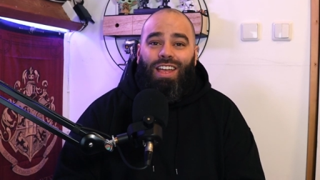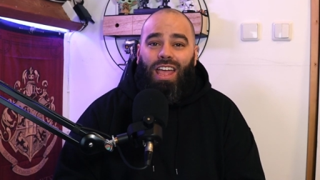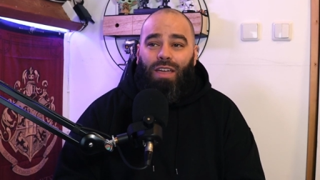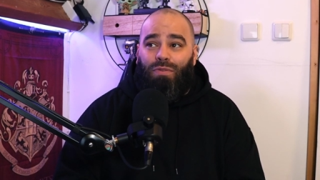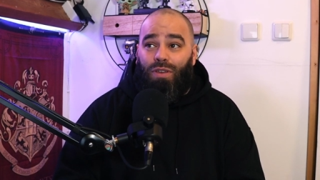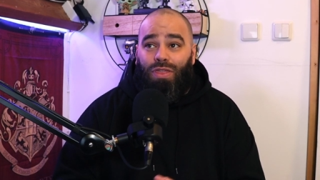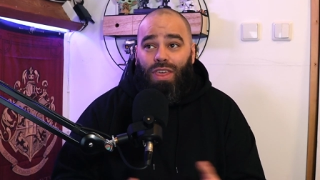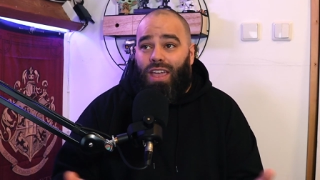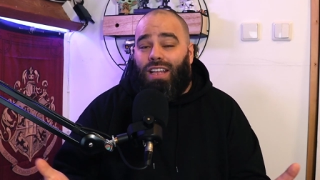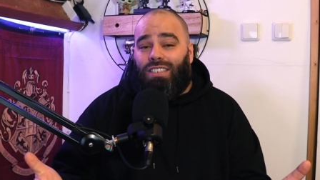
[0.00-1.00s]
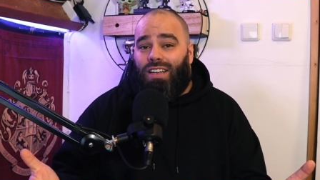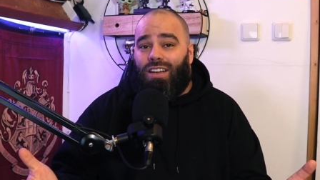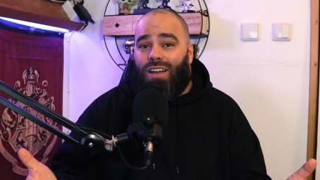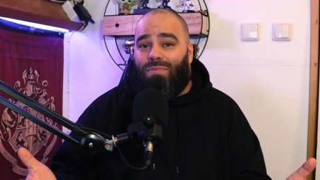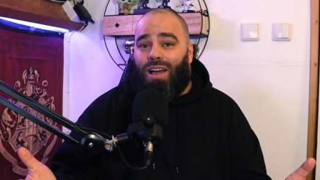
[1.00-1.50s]
If you think it's gonna
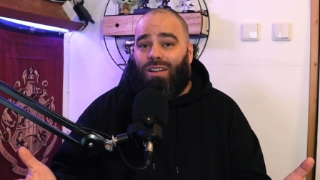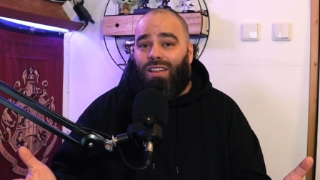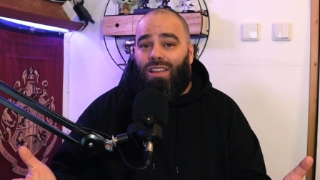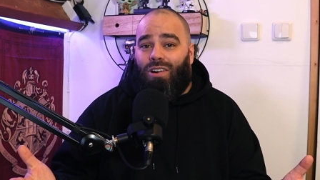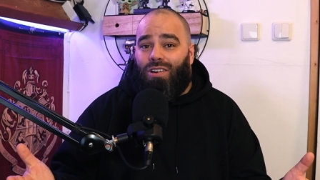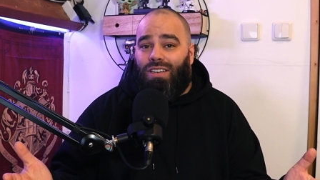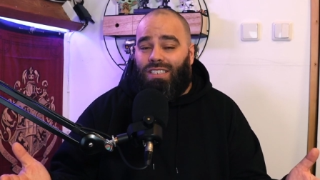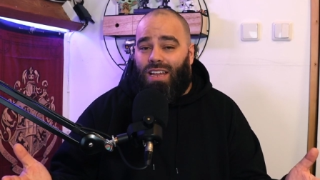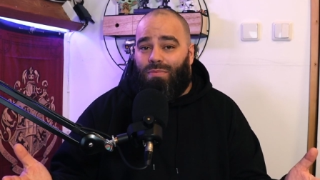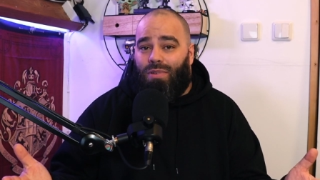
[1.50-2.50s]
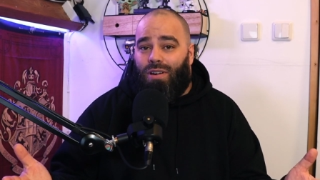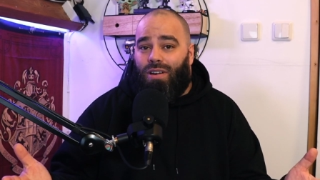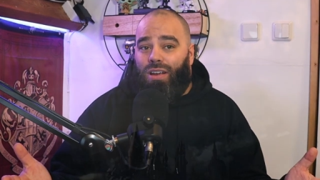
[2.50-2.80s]
come out on December,